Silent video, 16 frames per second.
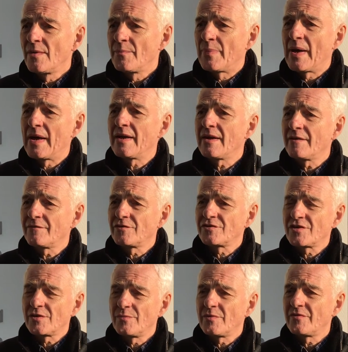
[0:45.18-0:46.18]
paying for
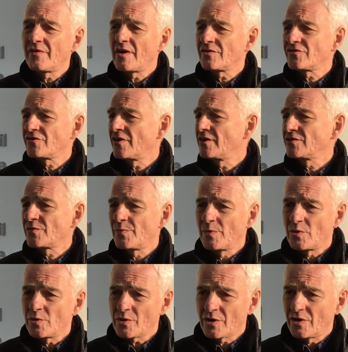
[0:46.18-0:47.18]
some of our
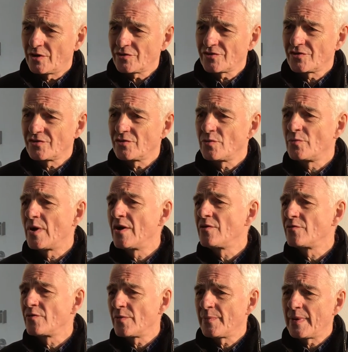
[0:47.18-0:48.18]
transport costs and the
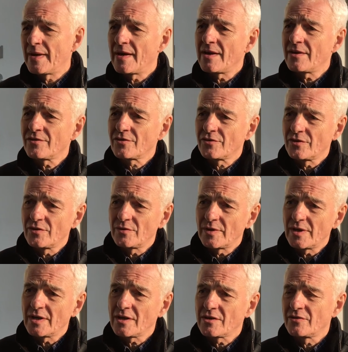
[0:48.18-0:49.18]
road repair through an
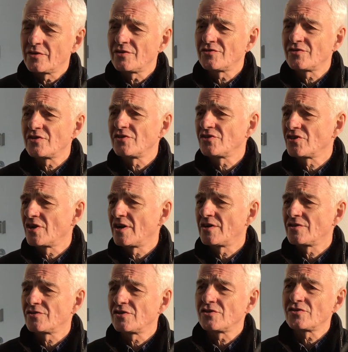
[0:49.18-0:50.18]
increasing
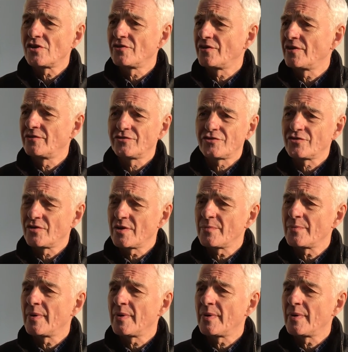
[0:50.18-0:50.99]
charges on on-street